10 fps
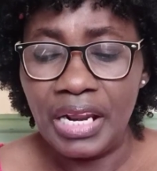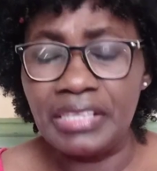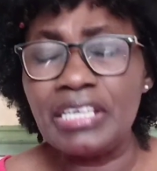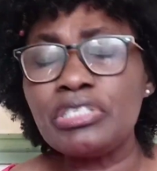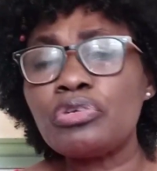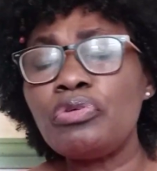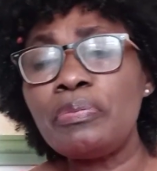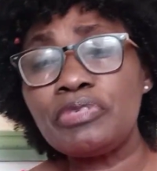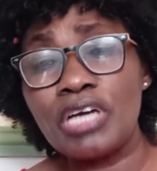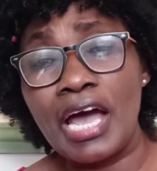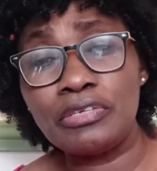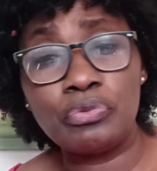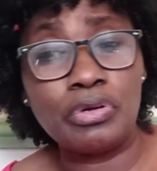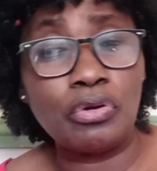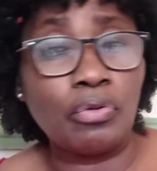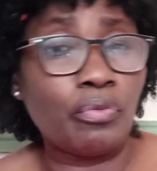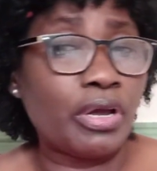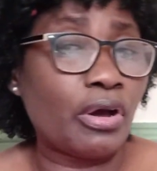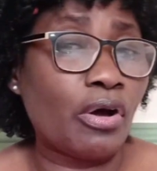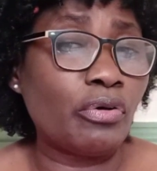The scripture, as we know,
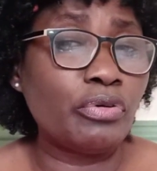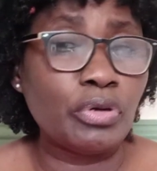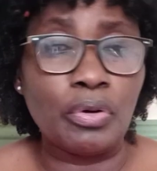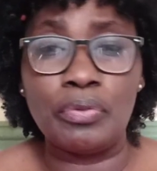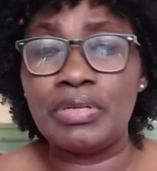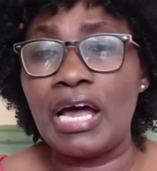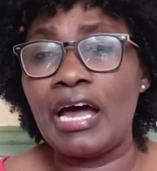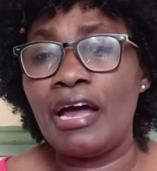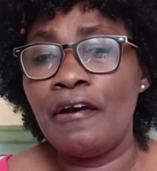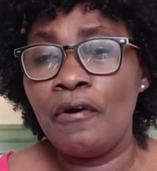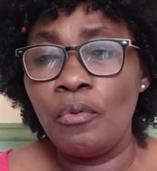we all know that